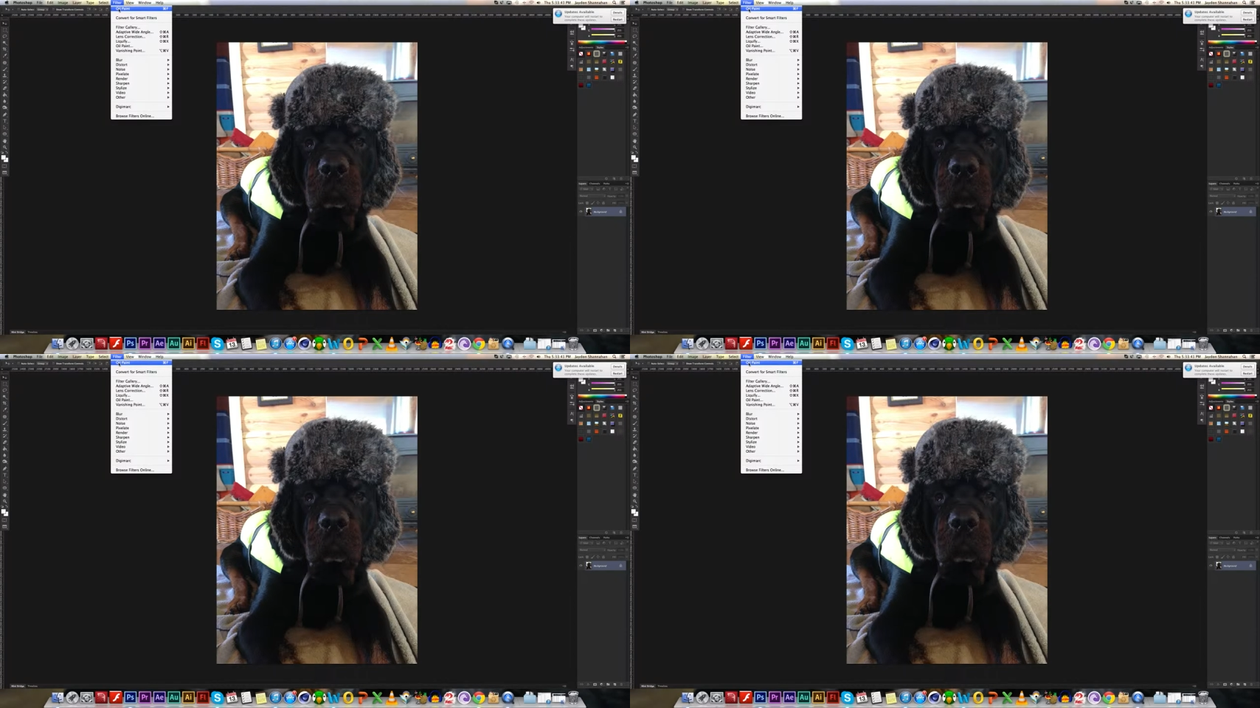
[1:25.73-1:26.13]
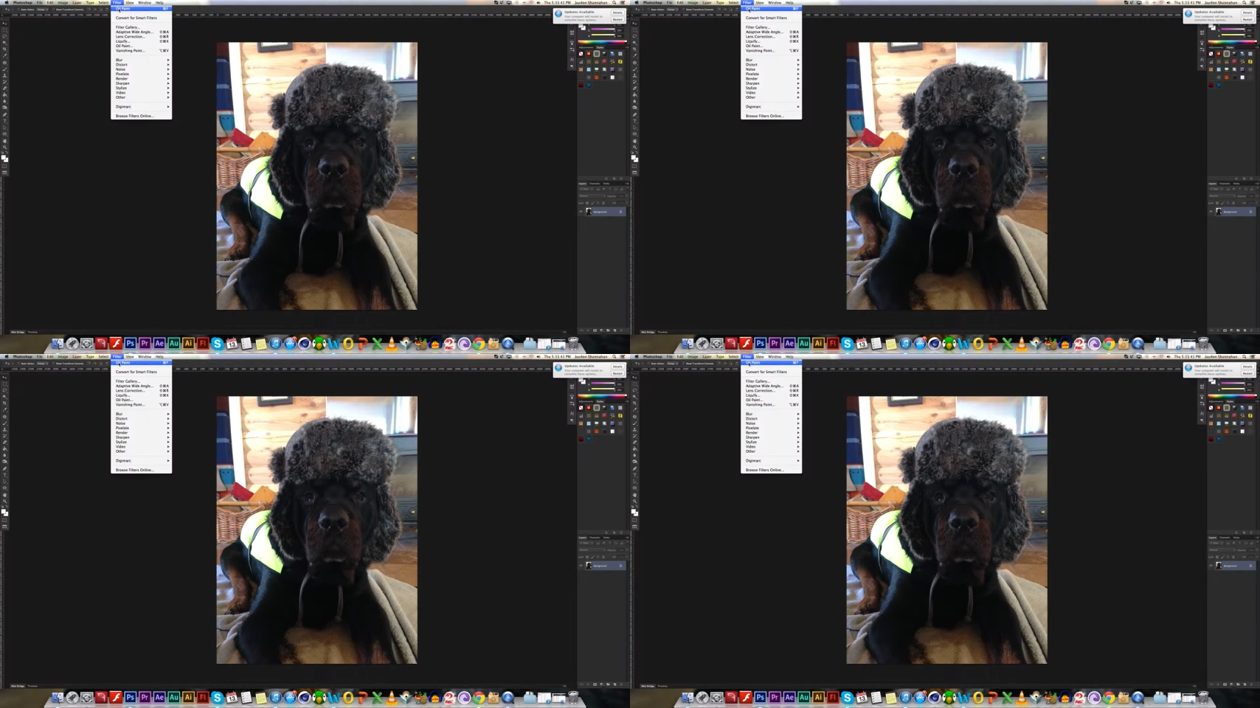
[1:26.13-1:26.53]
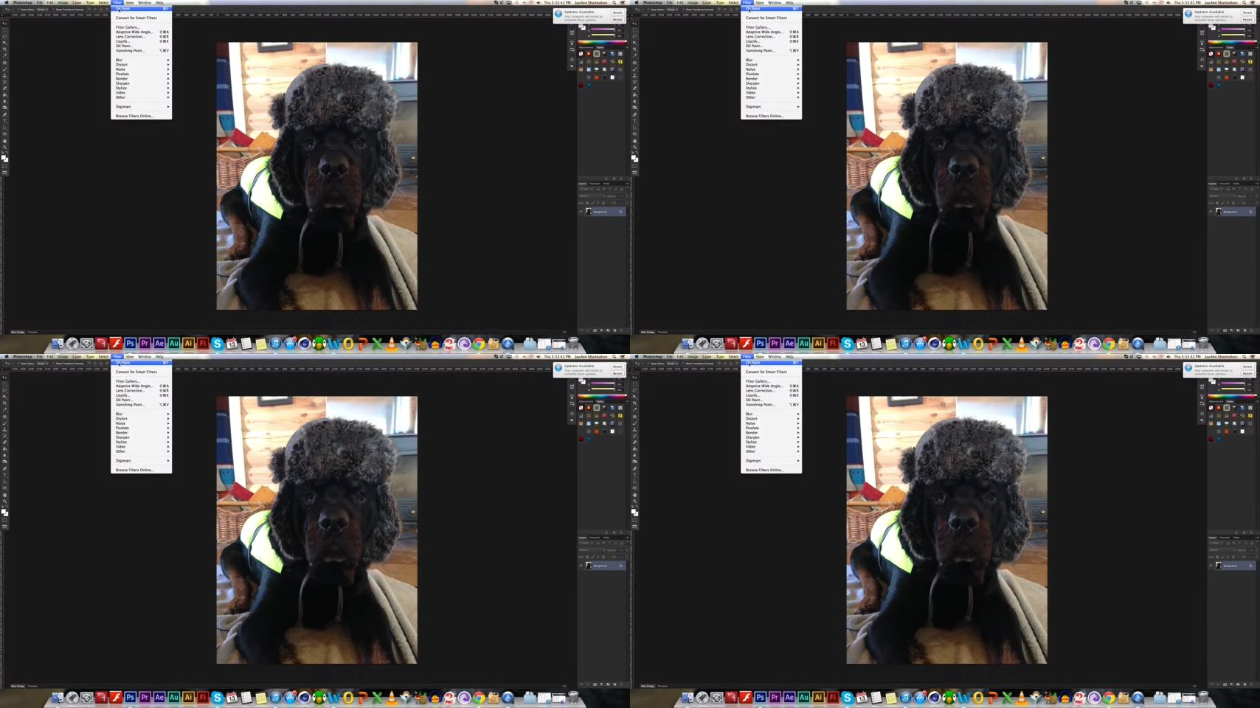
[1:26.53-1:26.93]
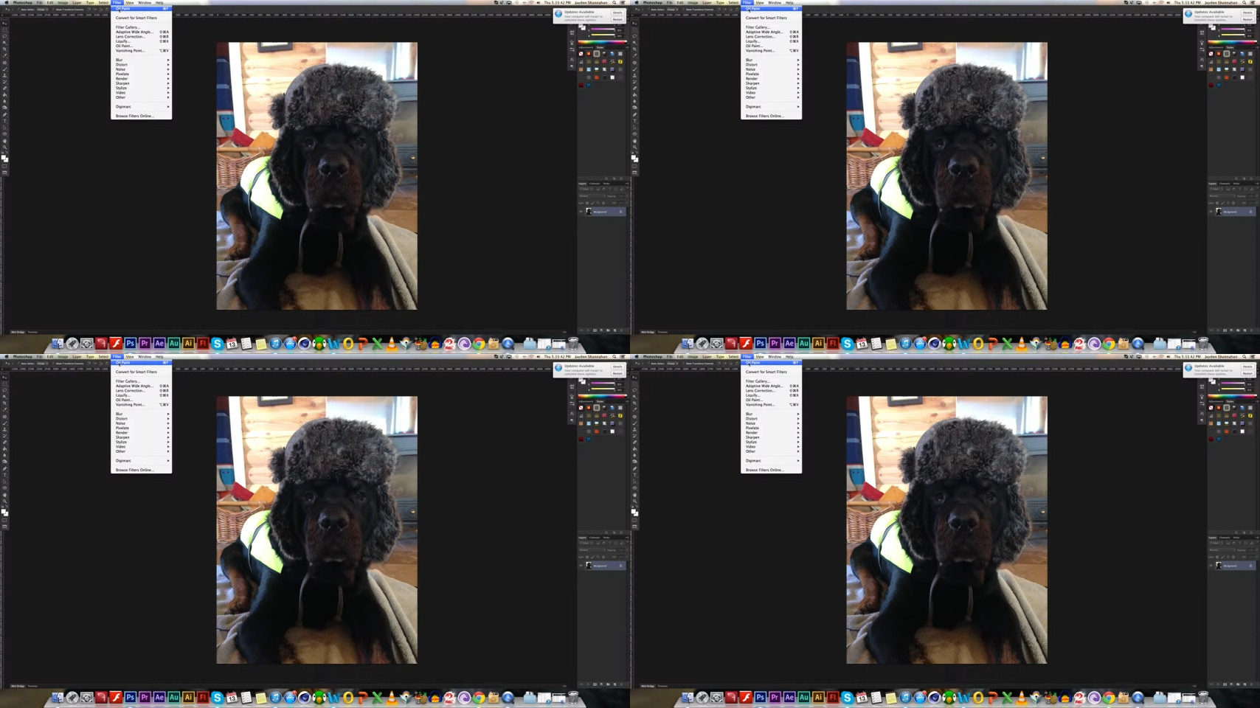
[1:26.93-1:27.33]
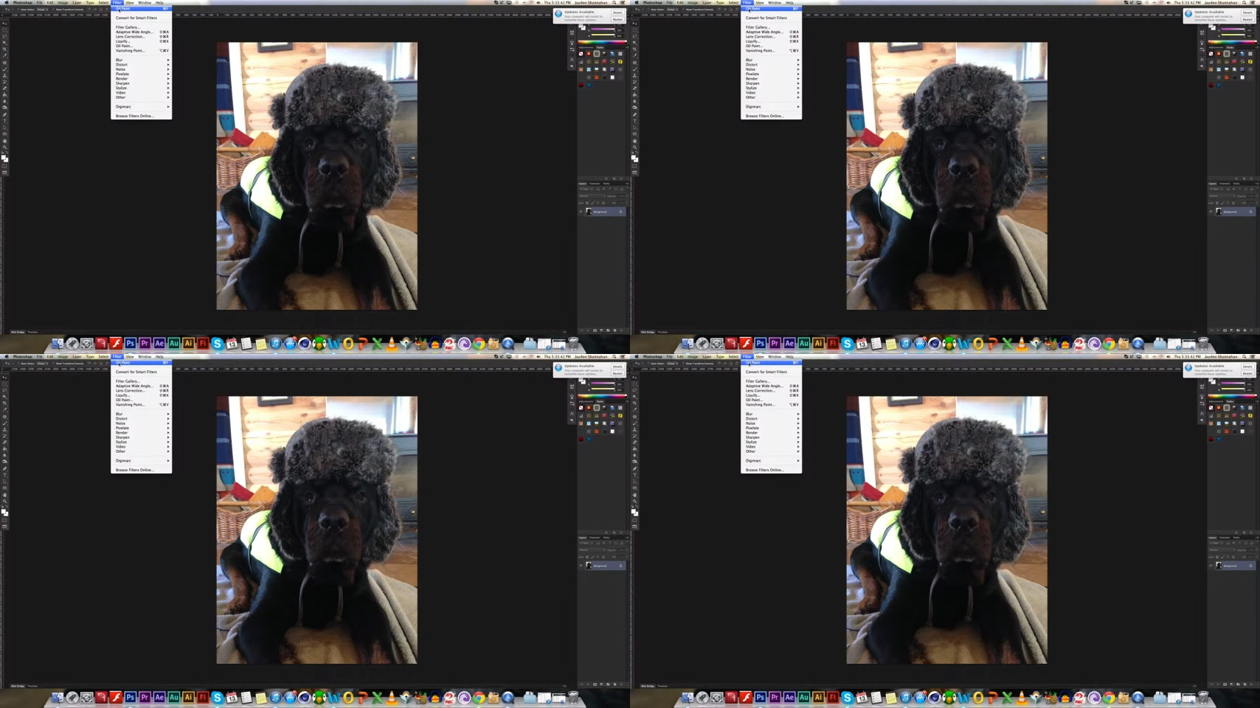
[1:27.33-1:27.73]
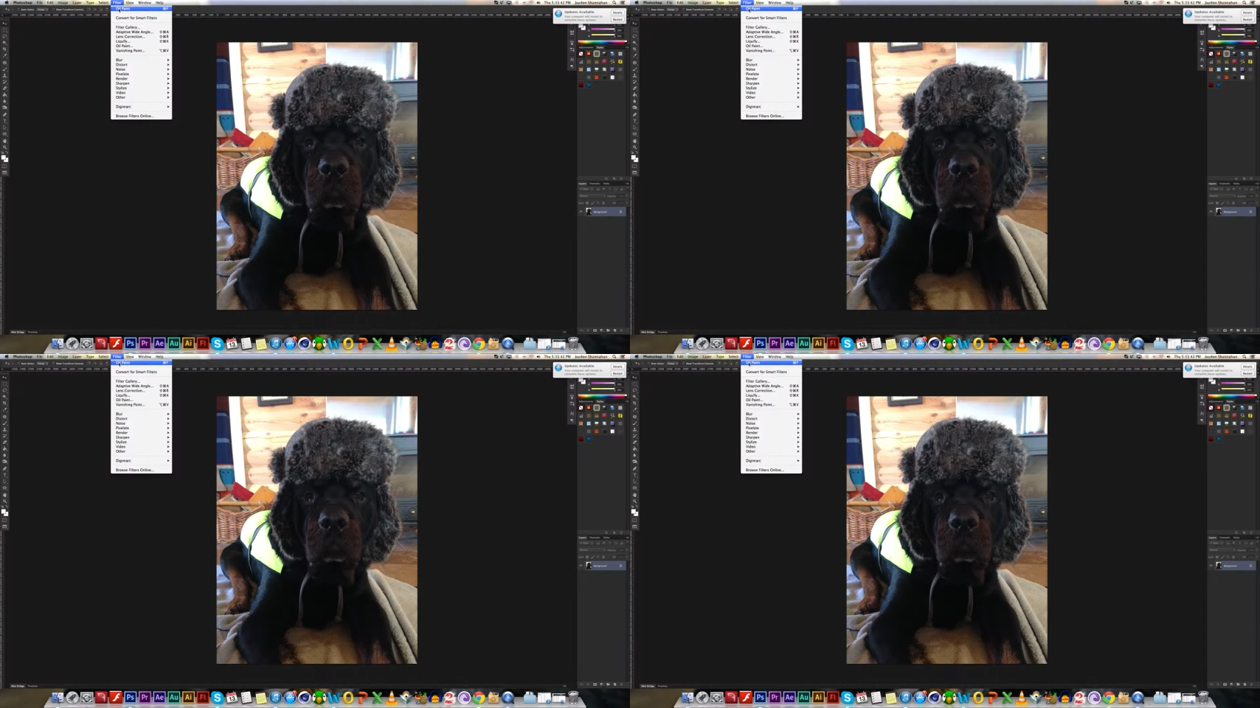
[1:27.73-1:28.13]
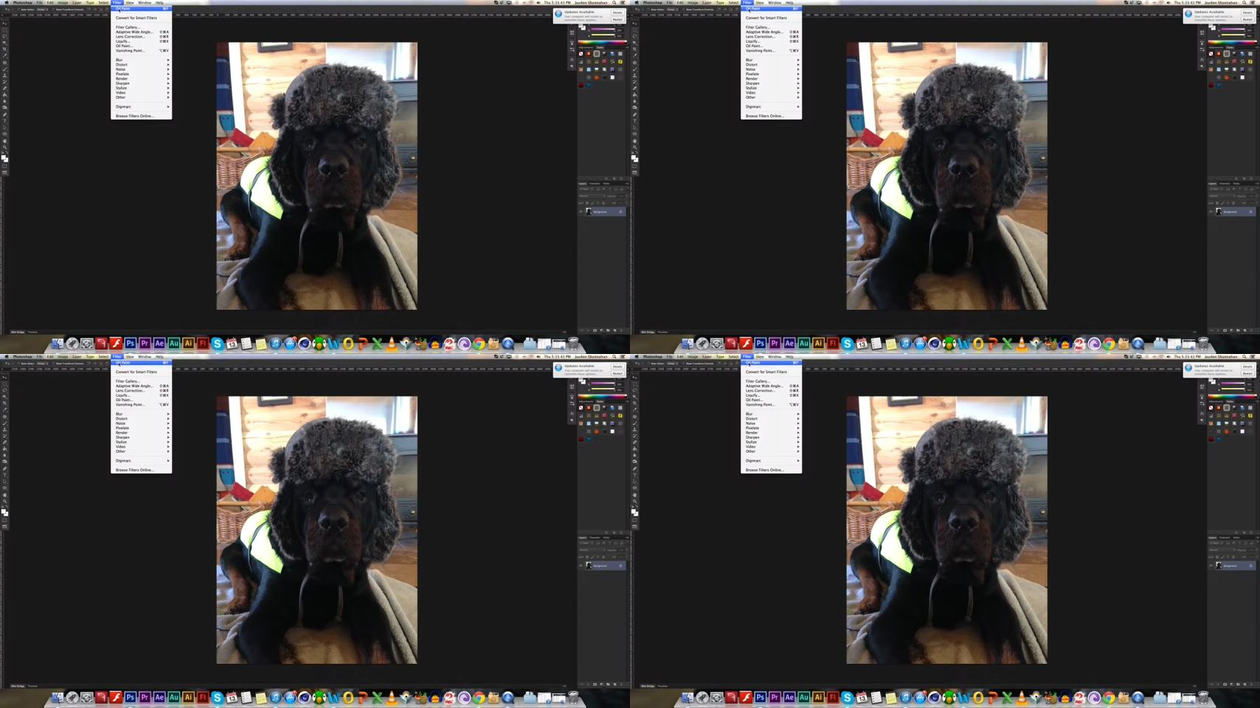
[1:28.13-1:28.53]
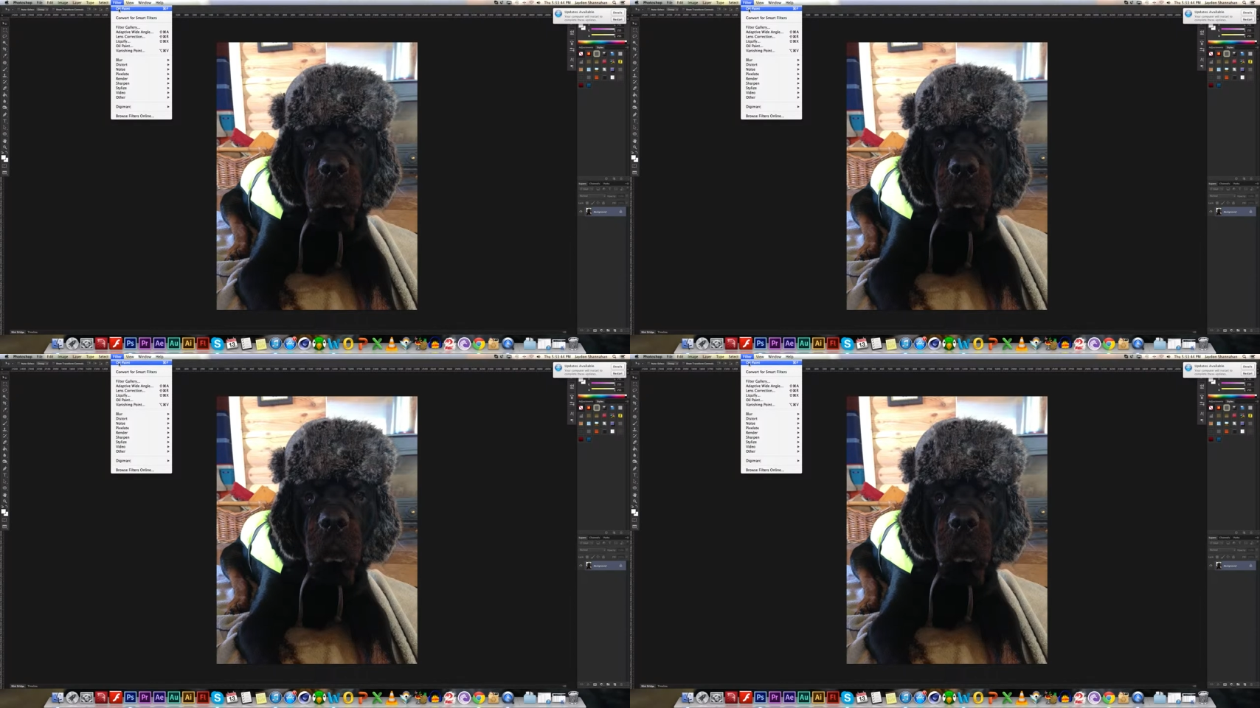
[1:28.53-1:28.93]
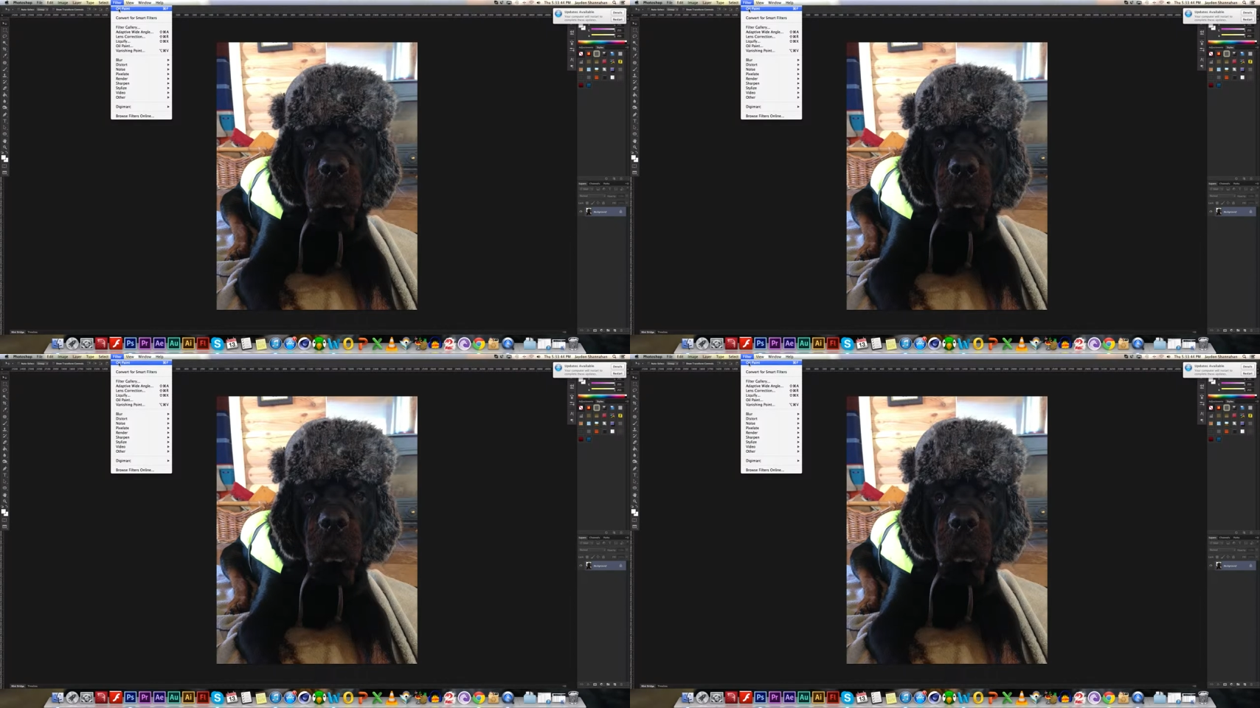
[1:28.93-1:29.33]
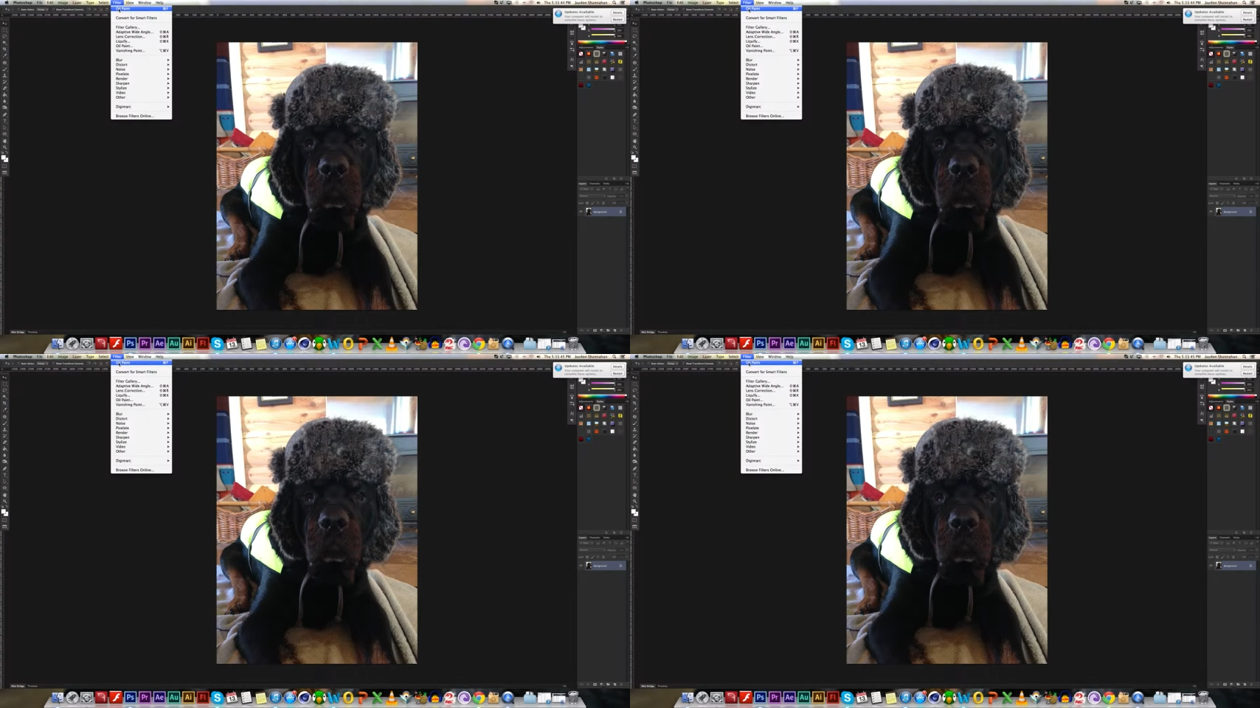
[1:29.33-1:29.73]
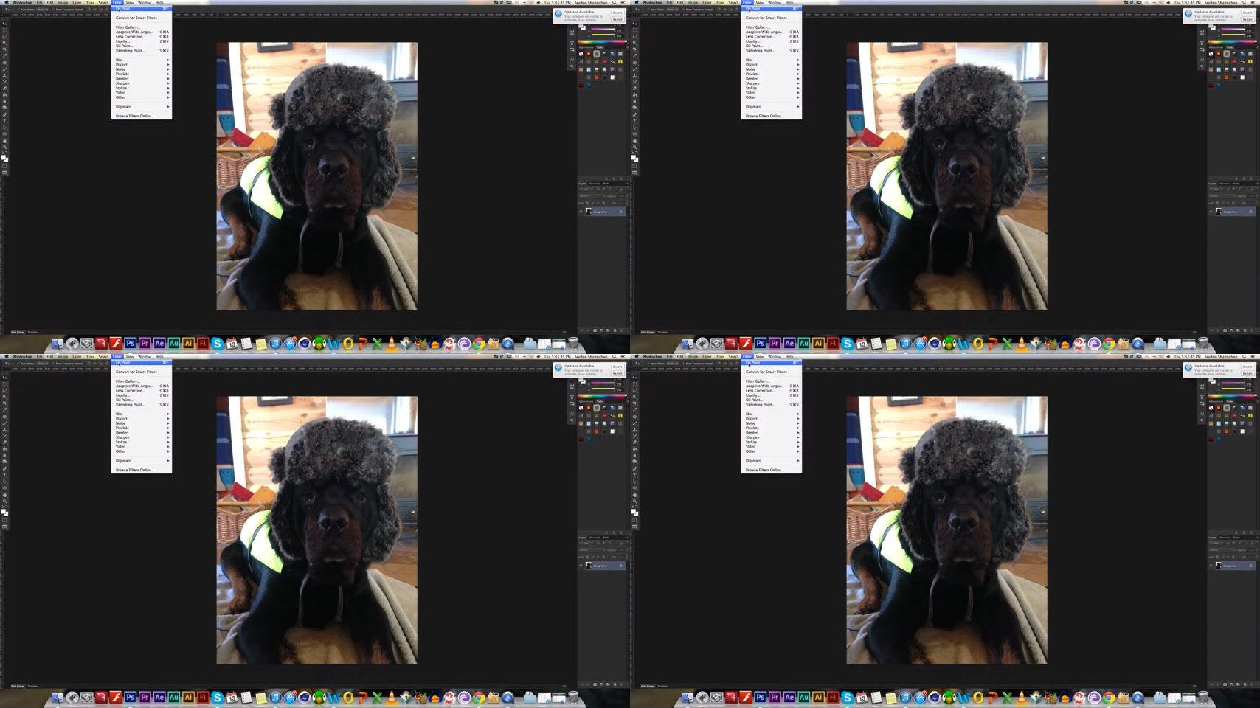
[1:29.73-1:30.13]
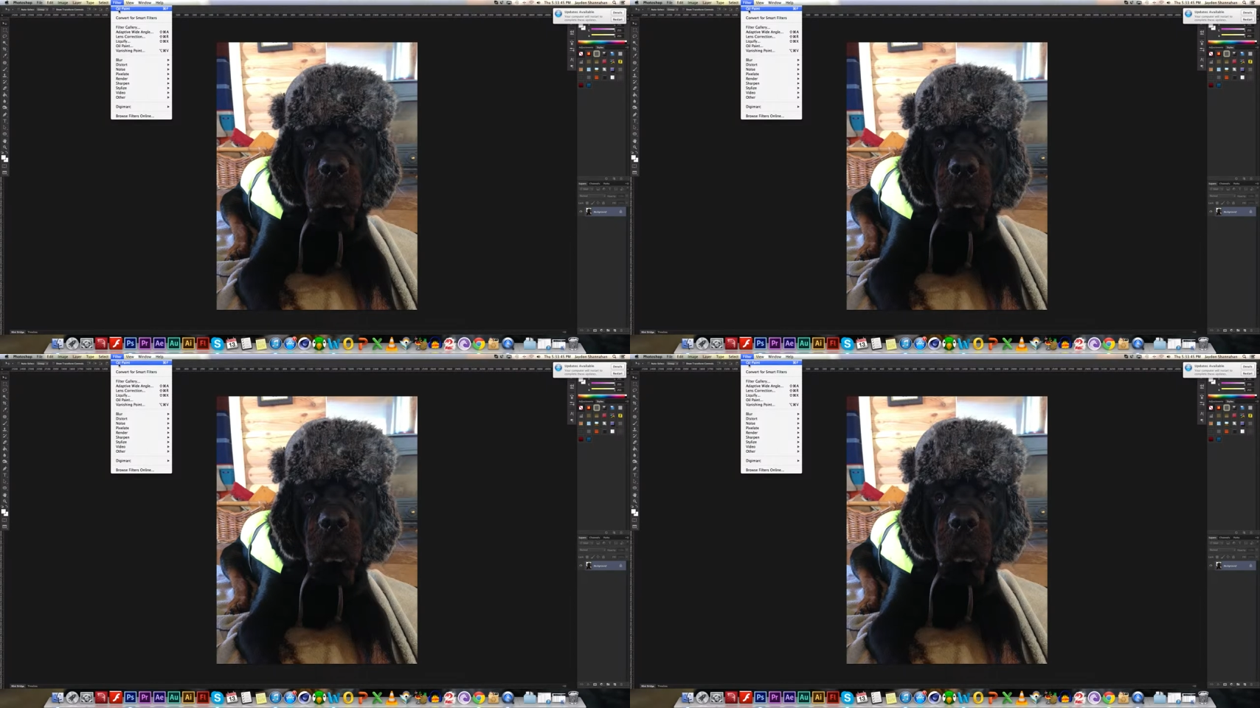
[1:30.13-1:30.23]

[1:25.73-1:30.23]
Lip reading: [unreadable: no face in view]